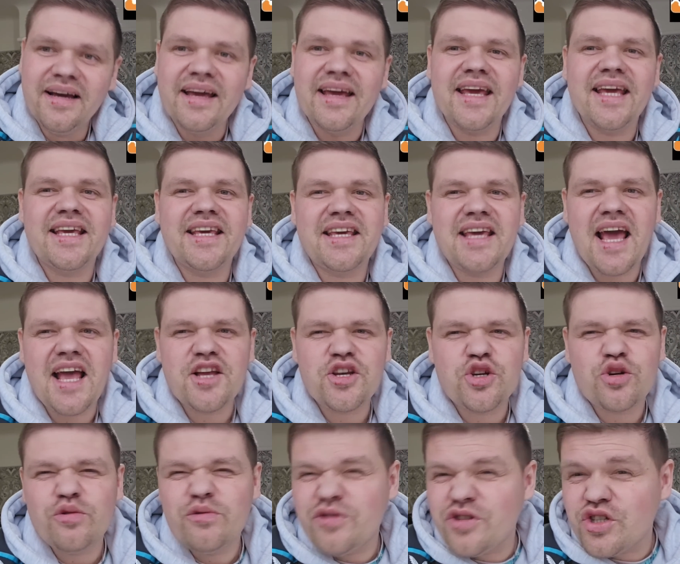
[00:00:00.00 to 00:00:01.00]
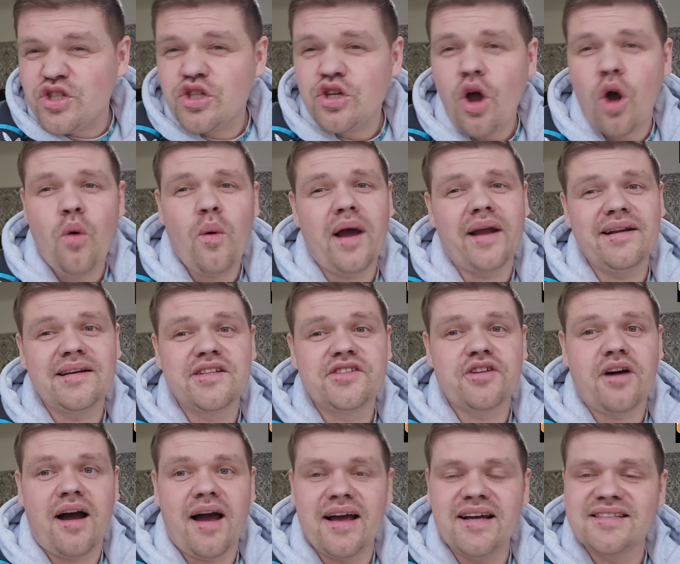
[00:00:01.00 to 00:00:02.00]
it gets you so
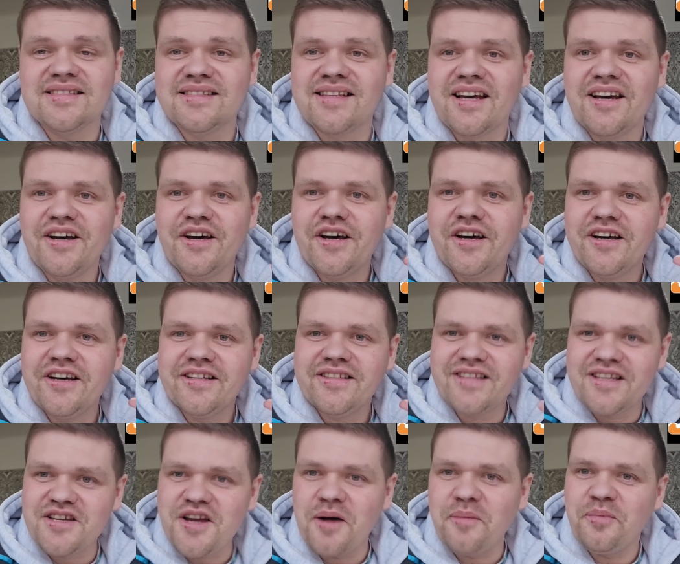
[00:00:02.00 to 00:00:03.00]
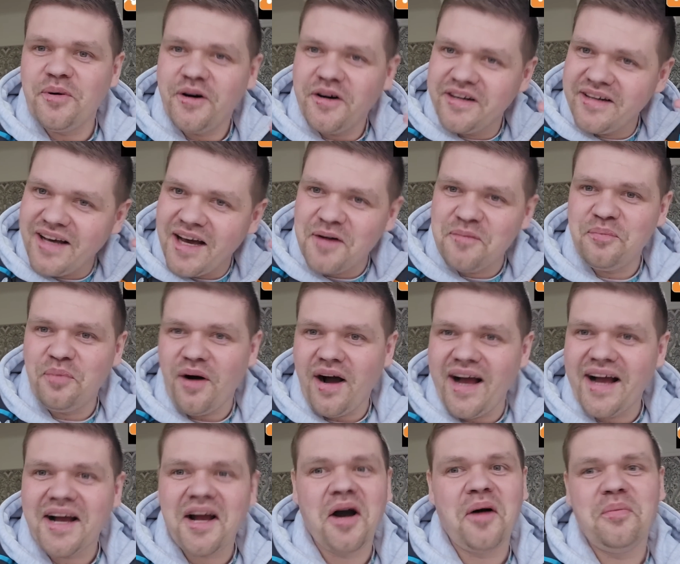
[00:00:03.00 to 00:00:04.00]
energized to jump on and
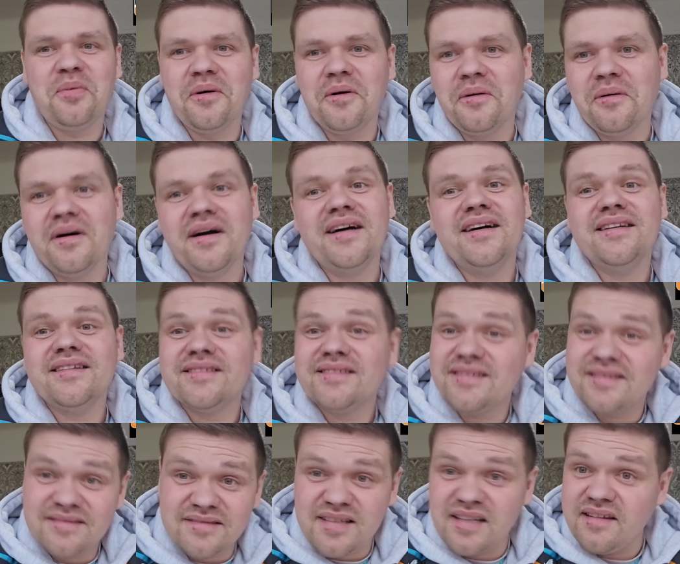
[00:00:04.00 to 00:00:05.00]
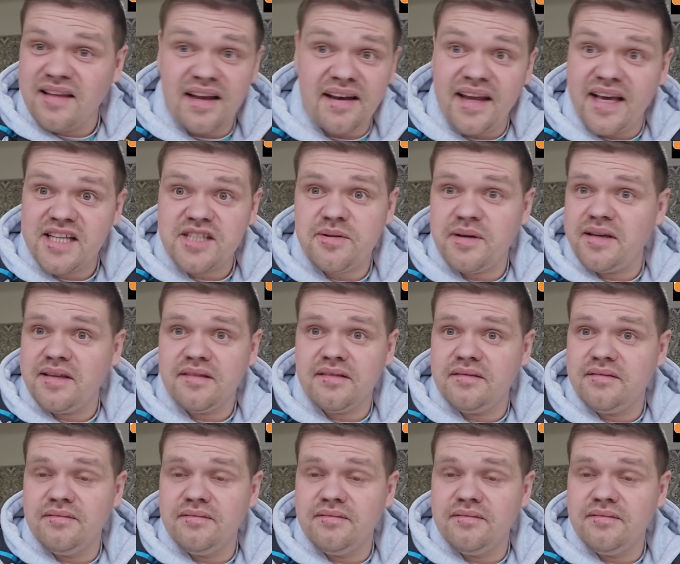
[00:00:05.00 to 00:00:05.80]
buy a couple, to then next week